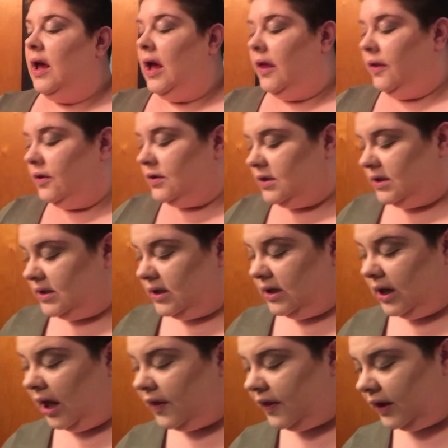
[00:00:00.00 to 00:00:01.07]
And there's
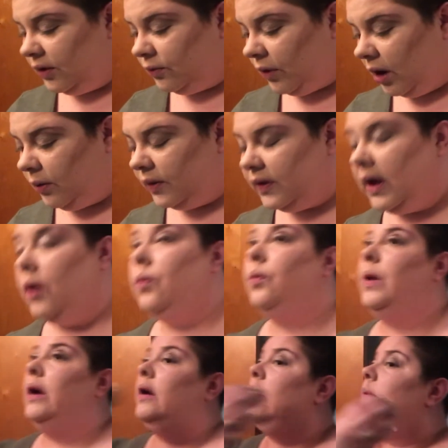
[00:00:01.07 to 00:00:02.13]
nothing wrong with not
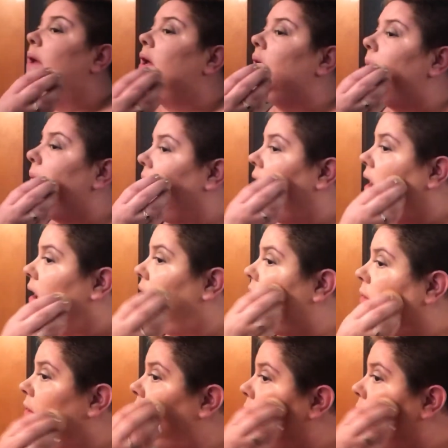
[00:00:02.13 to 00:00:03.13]
wearing makeup at all.